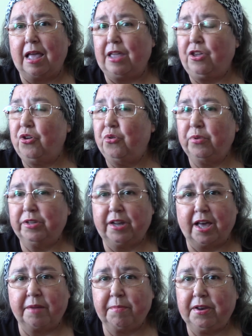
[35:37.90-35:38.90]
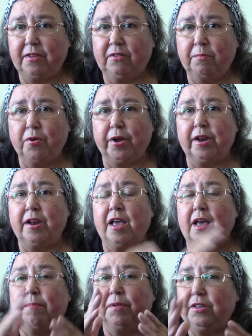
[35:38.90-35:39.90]
You will not be disappointed.
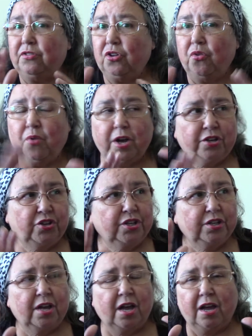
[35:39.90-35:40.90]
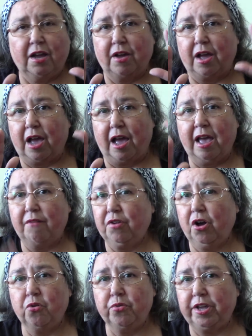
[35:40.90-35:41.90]
Please don't watch it. I have
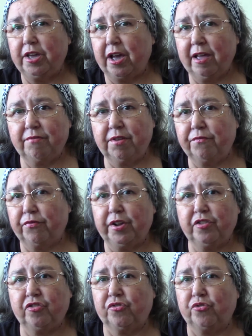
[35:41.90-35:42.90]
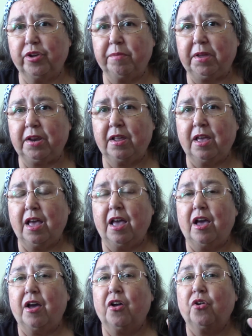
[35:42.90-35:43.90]
Cody. I have the free streaming.
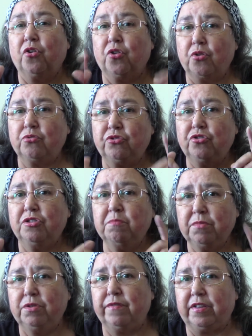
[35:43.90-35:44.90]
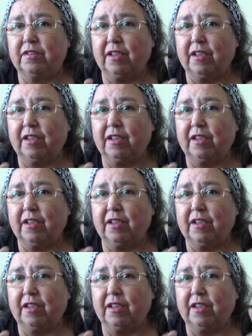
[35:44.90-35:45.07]
Go to the movies.